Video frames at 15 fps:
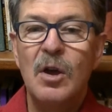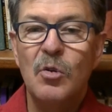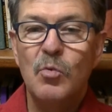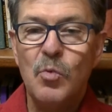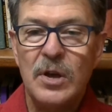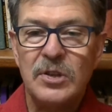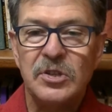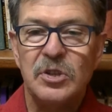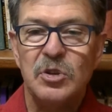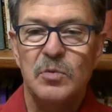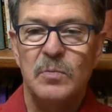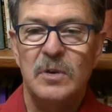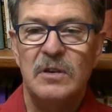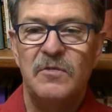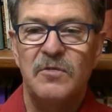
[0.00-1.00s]
Rescue
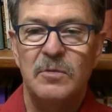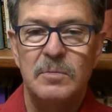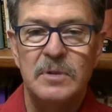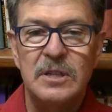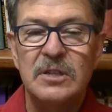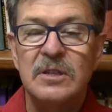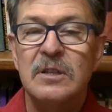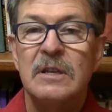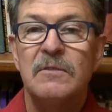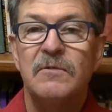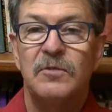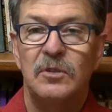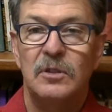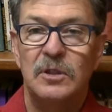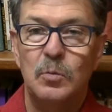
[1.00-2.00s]
me from
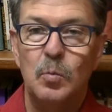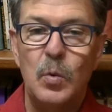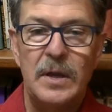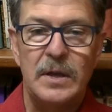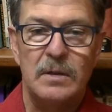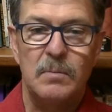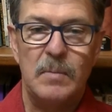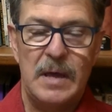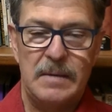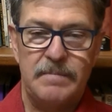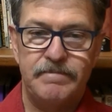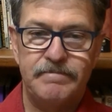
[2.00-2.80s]
deceitful and wicked men.